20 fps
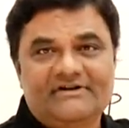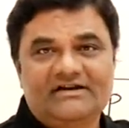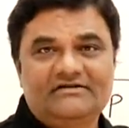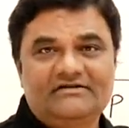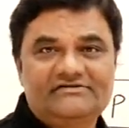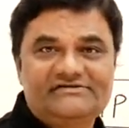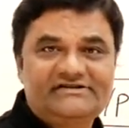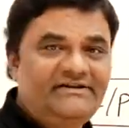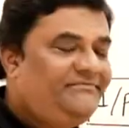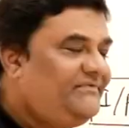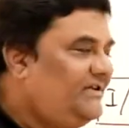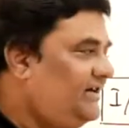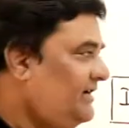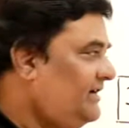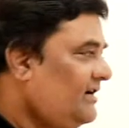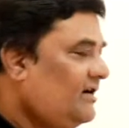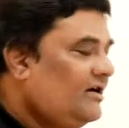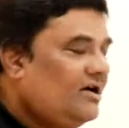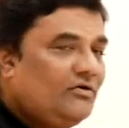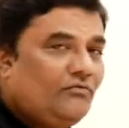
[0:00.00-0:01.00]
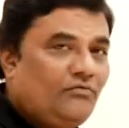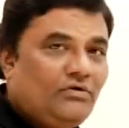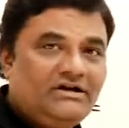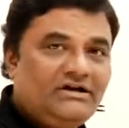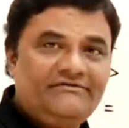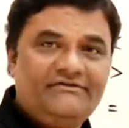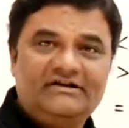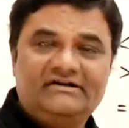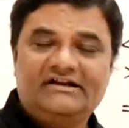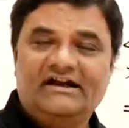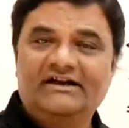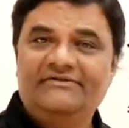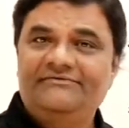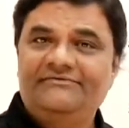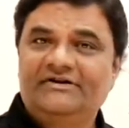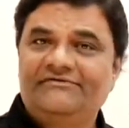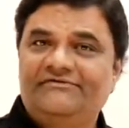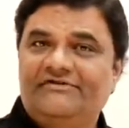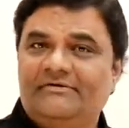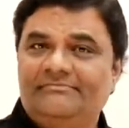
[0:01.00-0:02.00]
Now same way, whatever
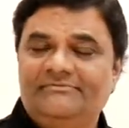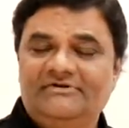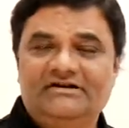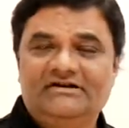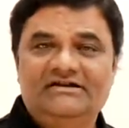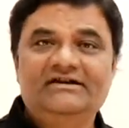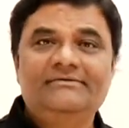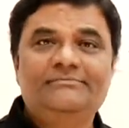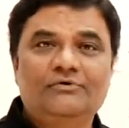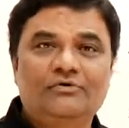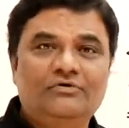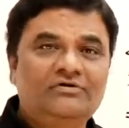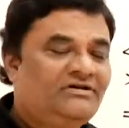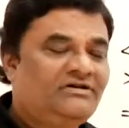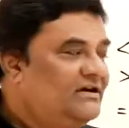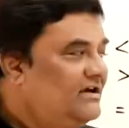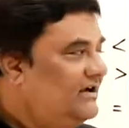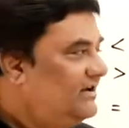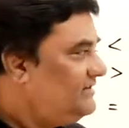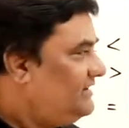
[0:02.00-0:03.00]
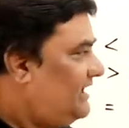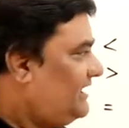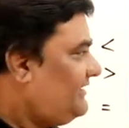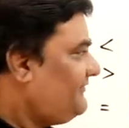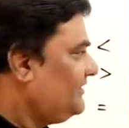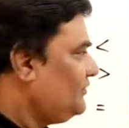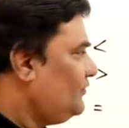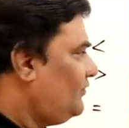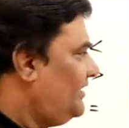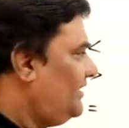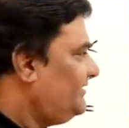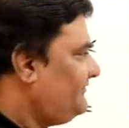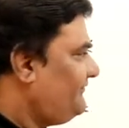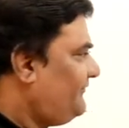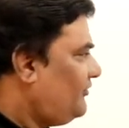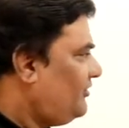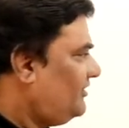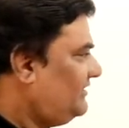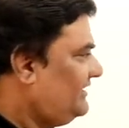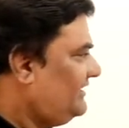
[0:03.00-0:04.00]
type is from the keyboard, that will go and
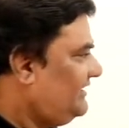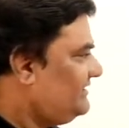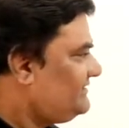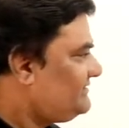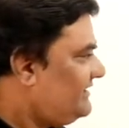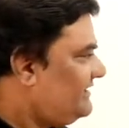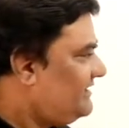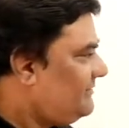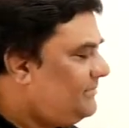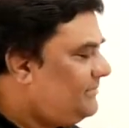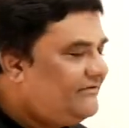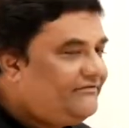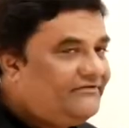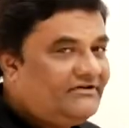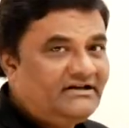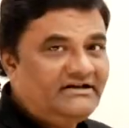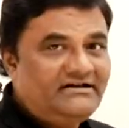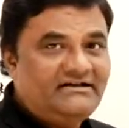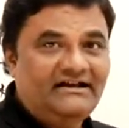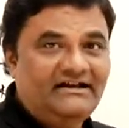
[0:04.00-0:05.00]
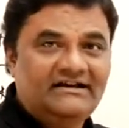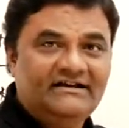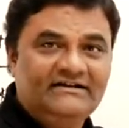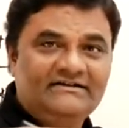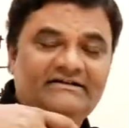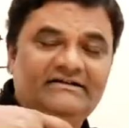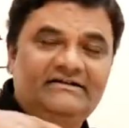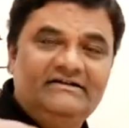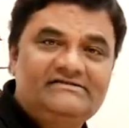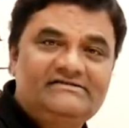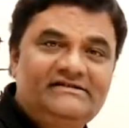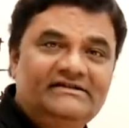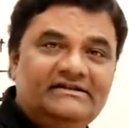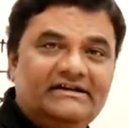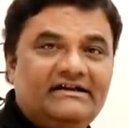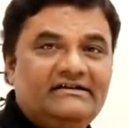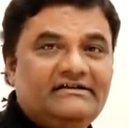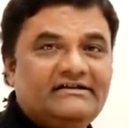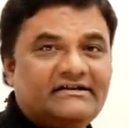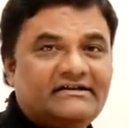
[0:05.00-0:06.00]
fall inside the buffer. It directly doesn't
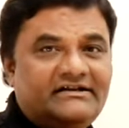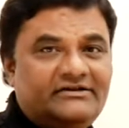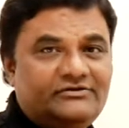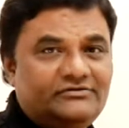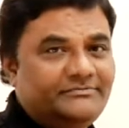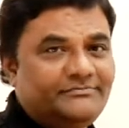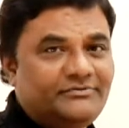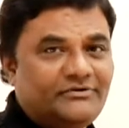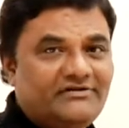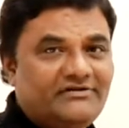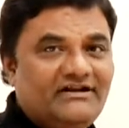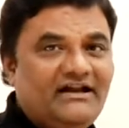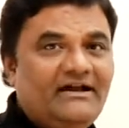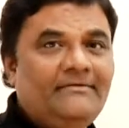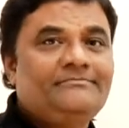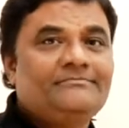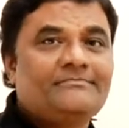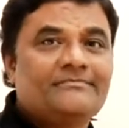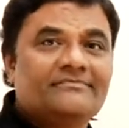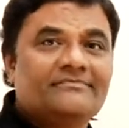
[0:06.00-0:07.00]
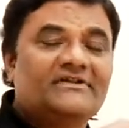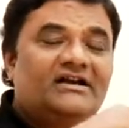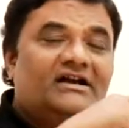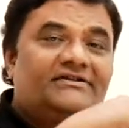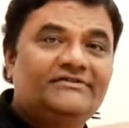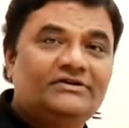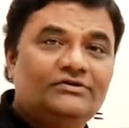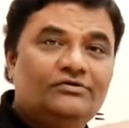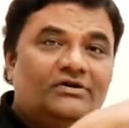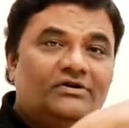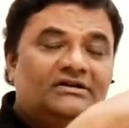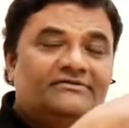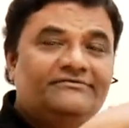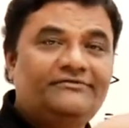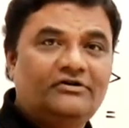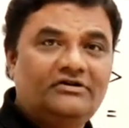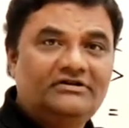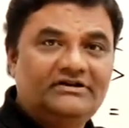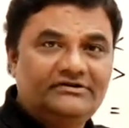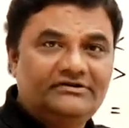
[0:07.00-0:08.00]
enter into the program. It will go and
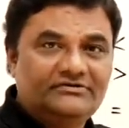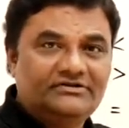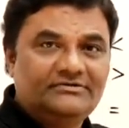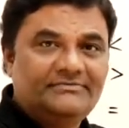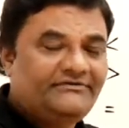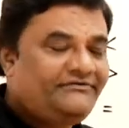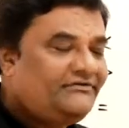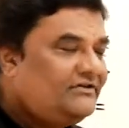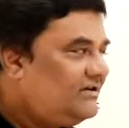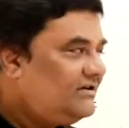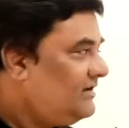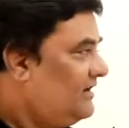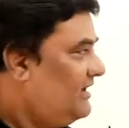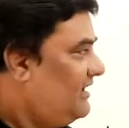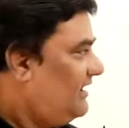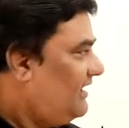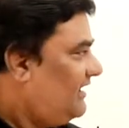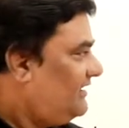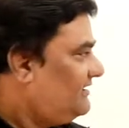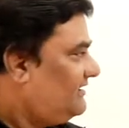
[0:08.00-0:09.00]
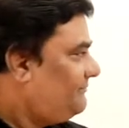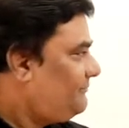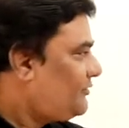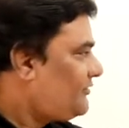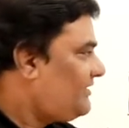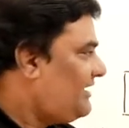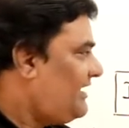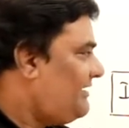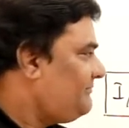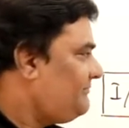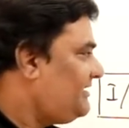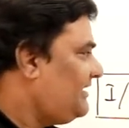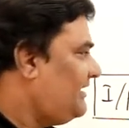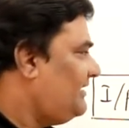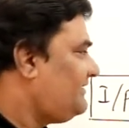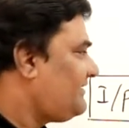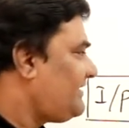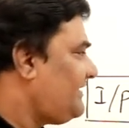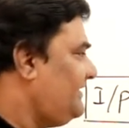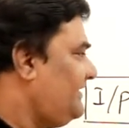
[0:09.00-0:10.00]
fall into the buffer and the program
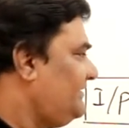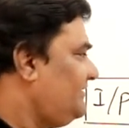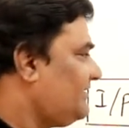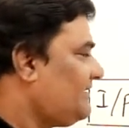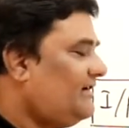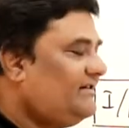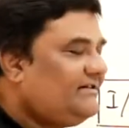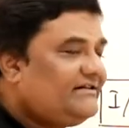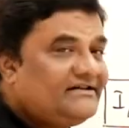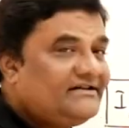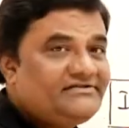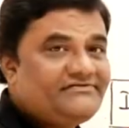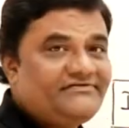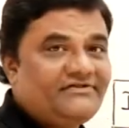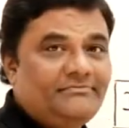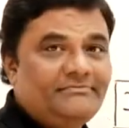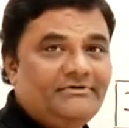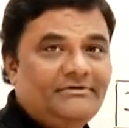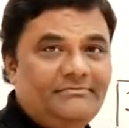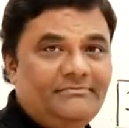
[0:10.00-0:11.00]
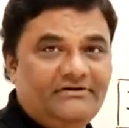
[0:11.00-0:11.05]
can read the contents from the